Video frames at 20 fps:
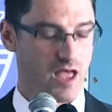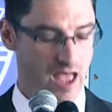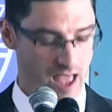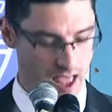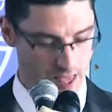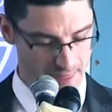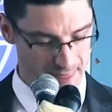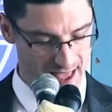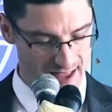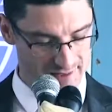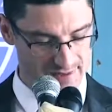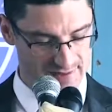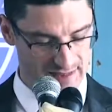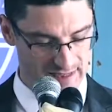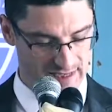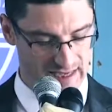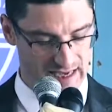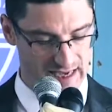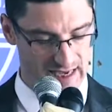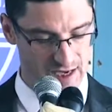And that's the
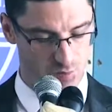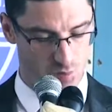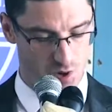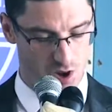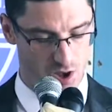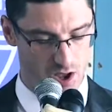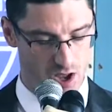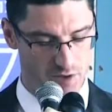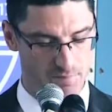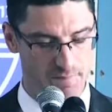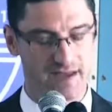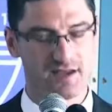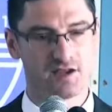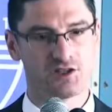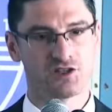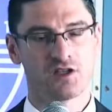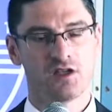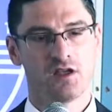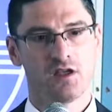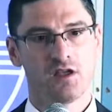key word,
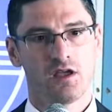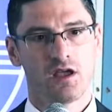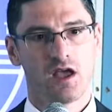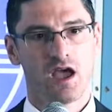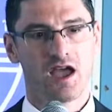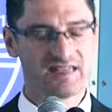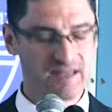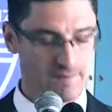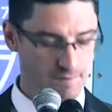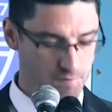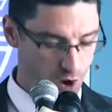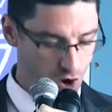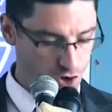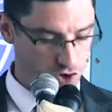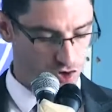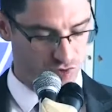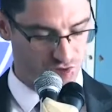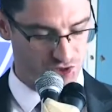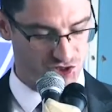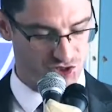because a
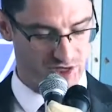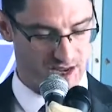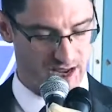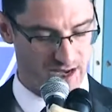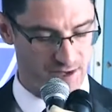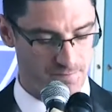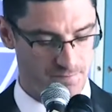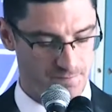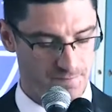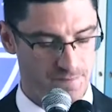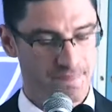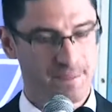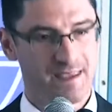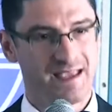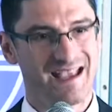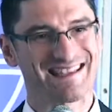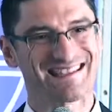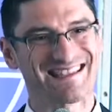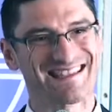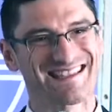democracy
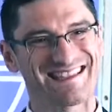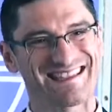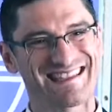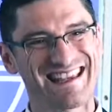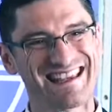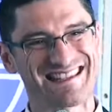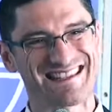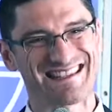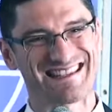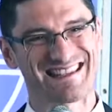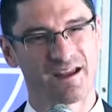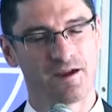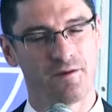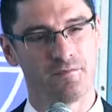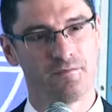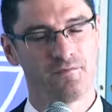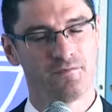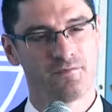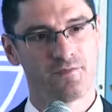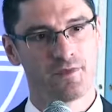is a
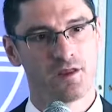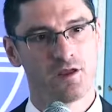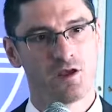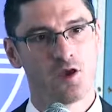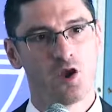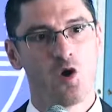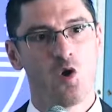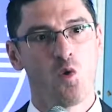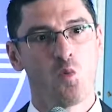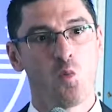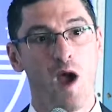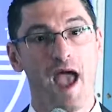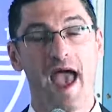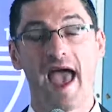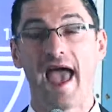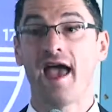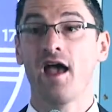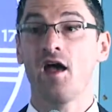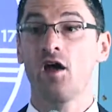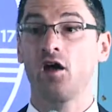system
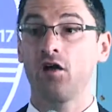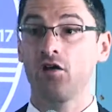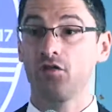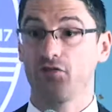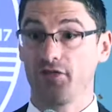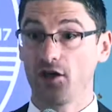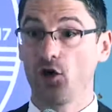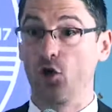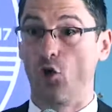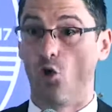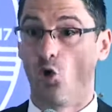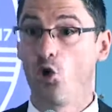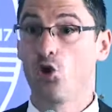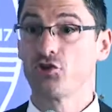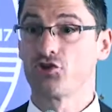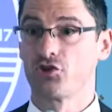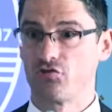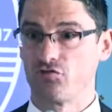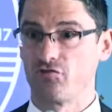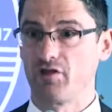where the
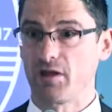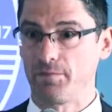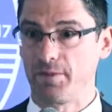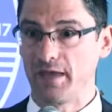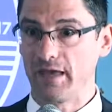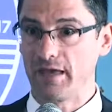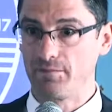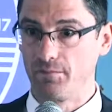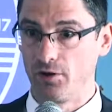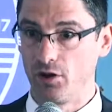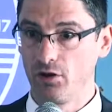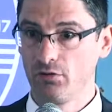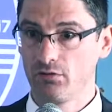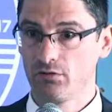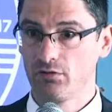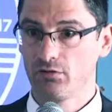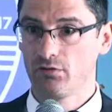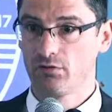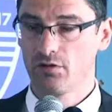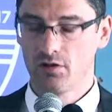ordinary
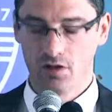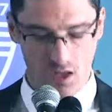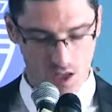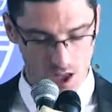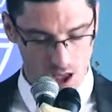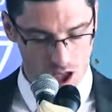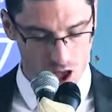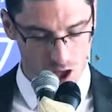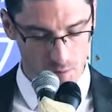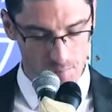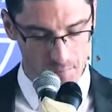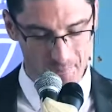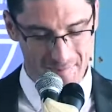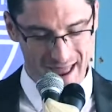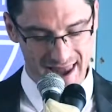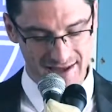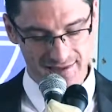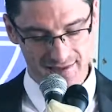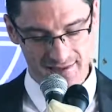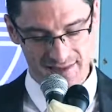people are
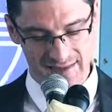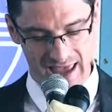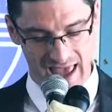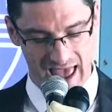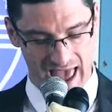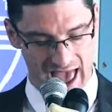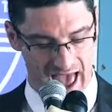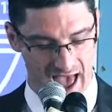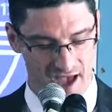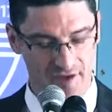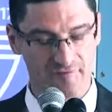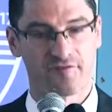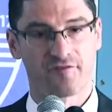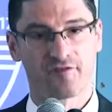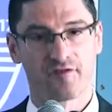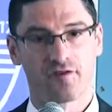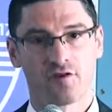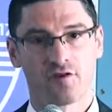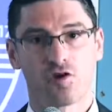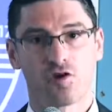meant to have
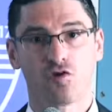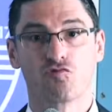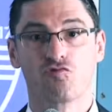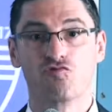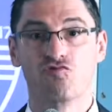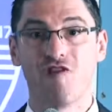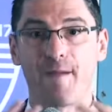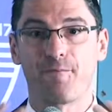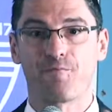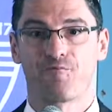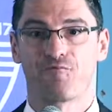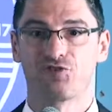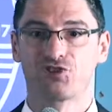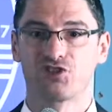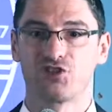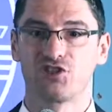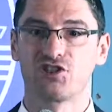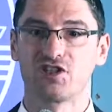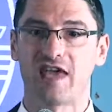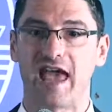
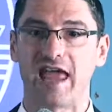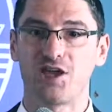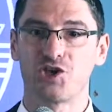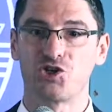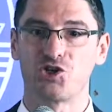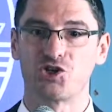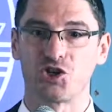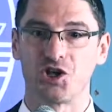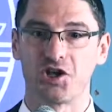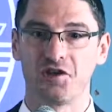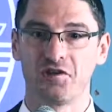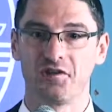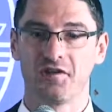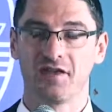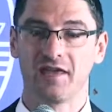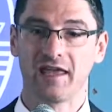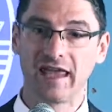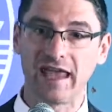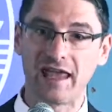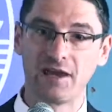representation
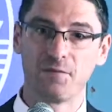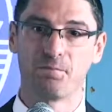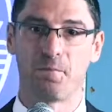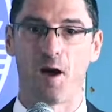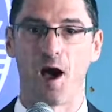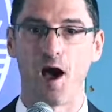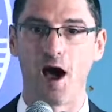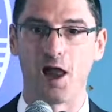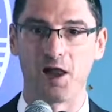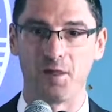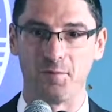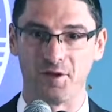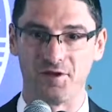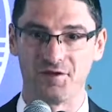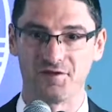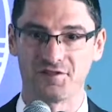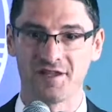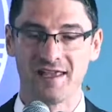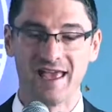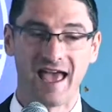in
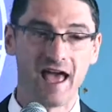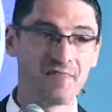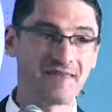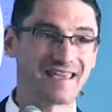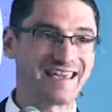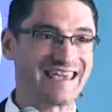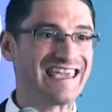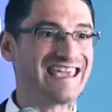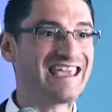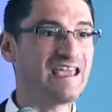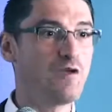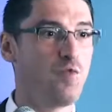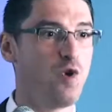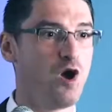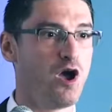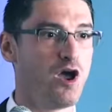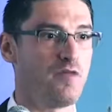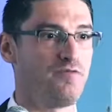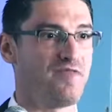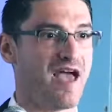Parliament. And the key
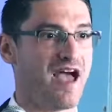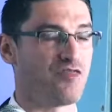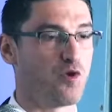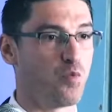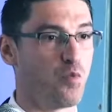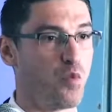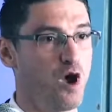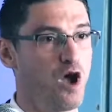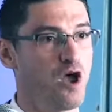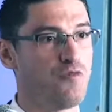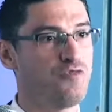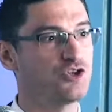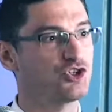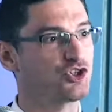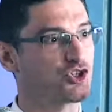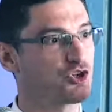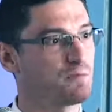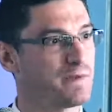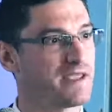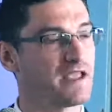word there, the word that
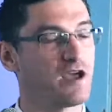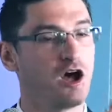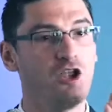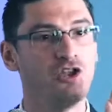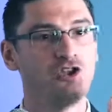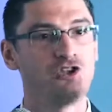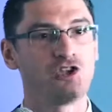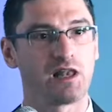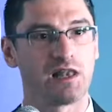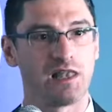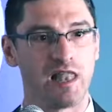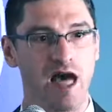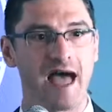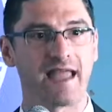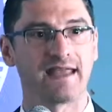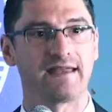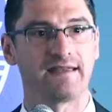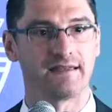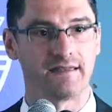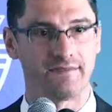should be
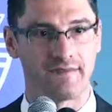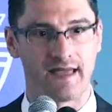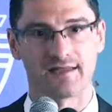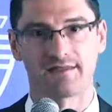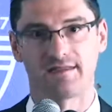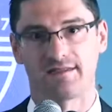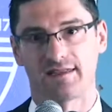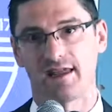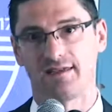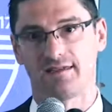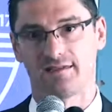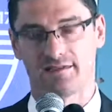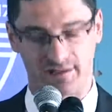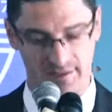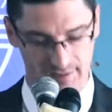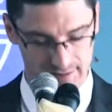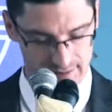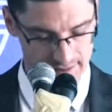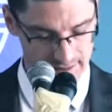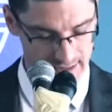underlined in that
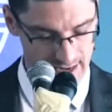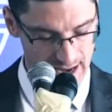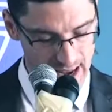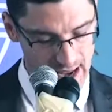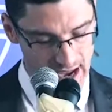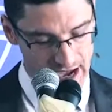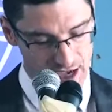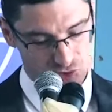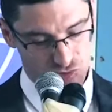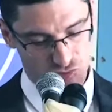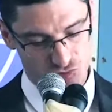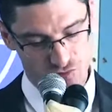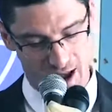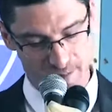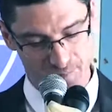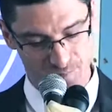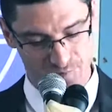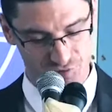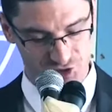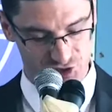sentence, is
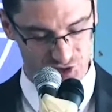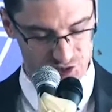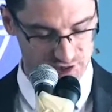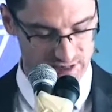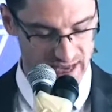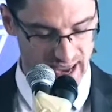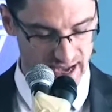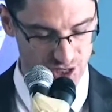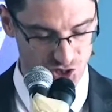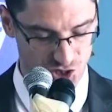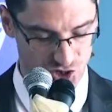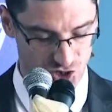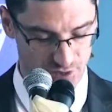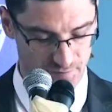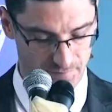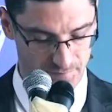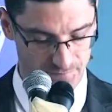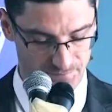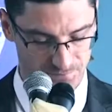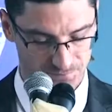representation.